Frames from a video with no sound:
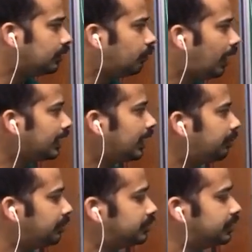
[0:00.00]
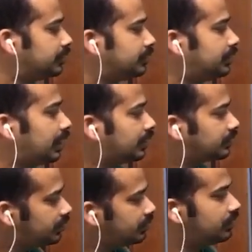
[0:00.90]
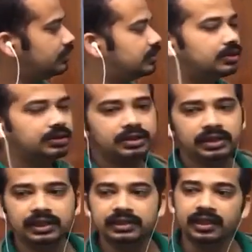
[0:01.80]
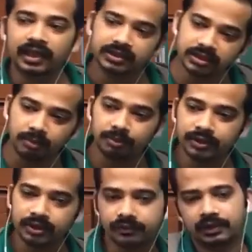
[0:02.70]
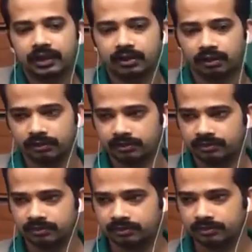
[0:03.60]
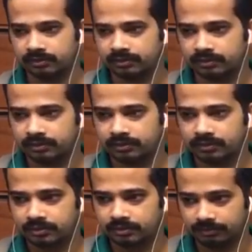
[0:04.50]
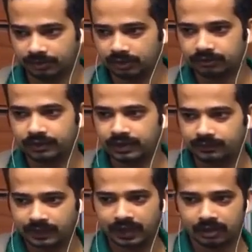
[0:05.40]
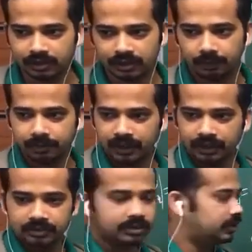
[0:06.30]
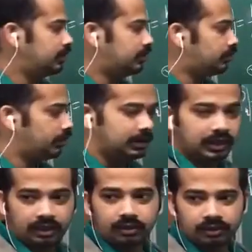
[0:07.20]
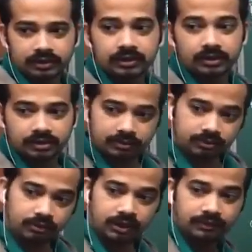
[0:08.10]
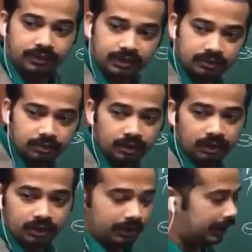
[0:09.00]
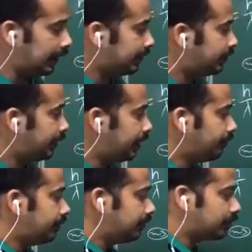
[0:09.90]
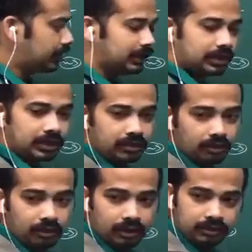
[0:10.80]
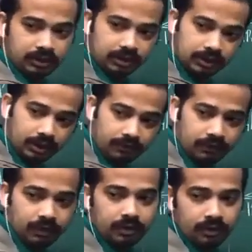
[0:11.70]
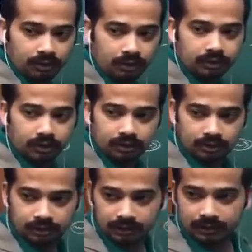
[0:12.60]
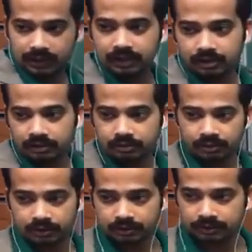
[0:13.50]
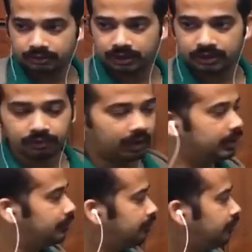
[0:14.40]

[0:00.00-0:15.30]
what happens is there exists uncertainty in the x component of electron. Because we are applying uncertainty to electron, isn't it? Totally we need to, at the end we need to connect it to uncertainty of what you call electron only. So that's why.